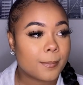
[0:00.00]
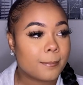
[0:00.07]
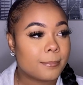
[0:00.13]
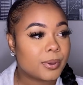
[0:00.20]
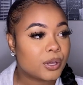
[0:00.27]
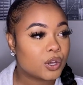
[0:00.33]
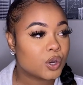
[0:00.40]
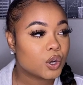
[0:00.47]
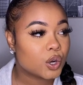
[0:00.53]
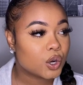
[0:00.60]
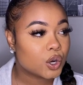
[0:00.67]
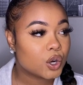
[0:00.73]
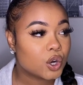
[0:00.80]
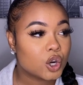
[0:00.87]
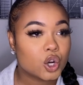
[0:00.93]

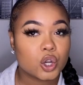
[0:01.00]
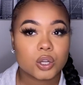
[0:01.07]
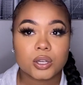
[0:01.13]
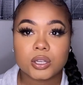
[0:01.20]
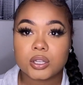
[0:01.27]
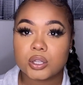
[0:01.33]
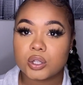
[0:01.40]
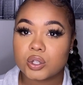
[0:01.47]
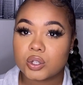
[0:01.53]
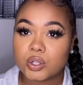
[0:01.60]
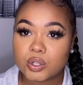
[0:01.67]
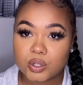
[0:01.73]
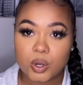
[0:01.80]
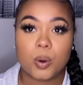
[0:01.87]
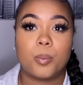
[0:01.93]
Pure
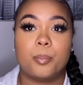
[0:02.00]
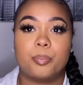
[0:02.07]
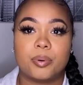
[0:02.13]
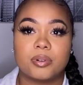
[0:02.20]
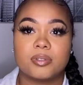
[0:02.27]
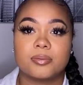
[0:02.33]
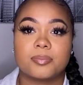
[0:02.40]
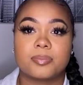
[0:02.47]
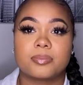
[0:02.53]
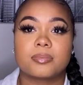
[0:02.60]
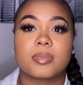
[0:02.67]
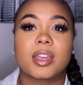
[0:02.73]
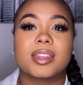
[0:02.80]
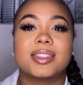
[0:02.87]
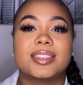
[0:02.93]
soap.
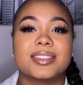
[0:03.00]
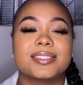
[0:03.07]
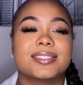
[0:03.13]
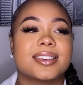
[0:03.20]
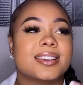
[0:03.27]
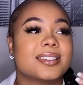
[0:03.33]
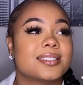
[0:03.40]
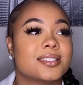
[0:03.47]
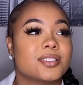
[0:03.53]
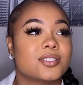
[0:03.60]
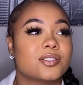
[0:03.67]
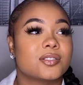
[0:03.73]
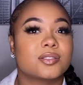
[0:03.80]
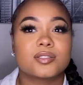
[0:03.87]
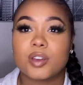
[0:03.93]
This is
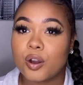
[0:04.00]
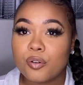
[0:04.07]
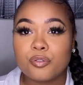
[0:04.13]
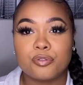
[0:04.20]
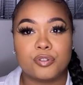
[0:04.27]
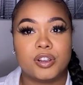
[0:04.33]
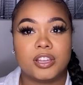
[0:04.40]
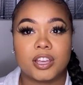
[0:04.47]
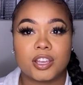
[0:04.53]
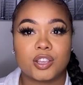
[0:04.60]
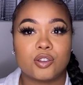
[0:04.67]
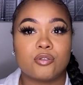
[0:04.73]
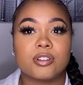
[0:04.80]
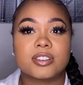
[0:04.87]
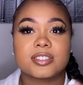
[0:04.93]
so freaking
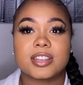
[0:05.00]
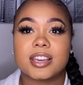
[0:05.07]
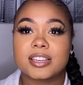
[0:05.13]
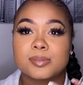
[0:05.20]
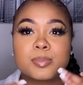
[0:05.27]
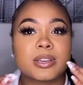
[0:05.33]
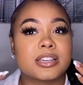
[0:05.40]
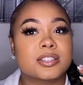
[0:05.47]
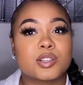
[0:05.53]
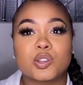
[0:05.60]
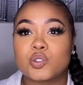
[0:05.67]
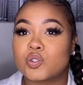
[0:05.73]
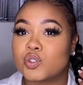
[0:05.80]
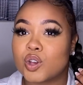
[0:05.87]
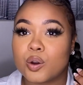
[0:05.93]
unisex because it
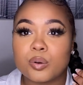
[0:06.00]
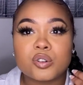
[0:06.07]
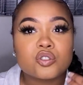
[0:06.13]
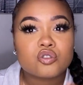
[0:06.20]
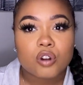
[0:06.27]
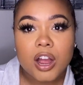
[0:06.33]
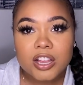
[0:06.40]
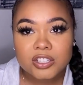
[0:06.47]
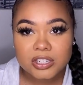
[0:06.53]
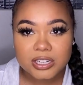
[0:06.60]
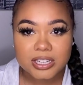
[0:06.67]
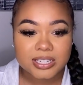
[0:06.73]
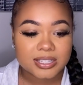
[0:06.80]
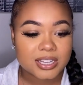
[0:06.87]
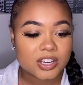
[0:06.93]
is so
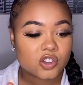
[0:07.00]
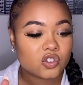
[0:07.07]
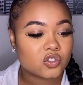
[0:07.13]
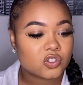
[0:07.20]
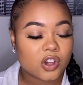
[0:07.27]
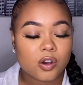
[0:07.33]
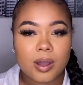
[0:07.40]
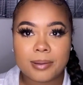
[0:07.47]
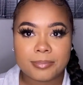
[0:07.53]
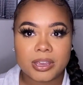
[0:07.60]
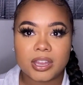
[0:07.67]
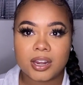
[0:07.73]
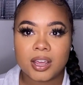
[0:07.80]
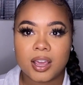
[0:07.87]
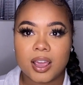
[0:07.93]
androgynous. It is so, I
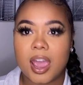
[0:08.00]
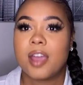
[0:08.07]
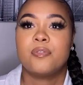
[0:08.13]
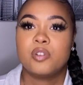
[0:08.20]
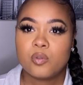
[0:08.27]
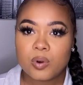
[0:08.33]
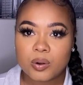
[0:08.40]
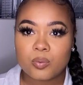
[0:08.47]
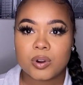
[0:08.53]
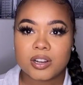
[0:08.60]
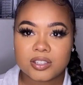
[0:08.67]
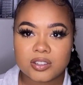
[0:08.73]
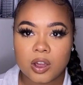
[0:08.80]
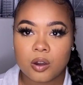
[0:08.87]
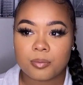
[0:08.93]
mean, everyone wears
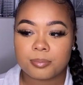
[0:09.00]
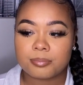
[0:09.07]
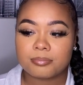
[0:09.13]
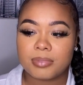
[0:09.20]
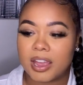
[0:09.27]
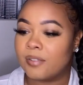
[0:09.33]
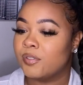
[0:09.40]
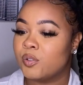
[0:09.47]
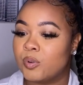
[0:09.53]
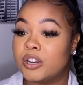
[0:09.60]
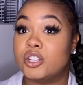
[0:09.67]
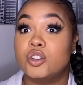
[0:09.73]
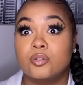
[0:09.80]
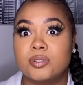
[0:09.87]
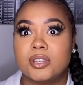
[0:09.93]
soap. Everyone
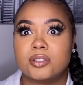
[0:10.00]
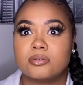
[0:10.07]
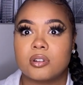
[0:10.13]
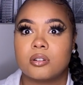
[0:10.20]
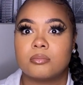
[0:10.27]
uses soap.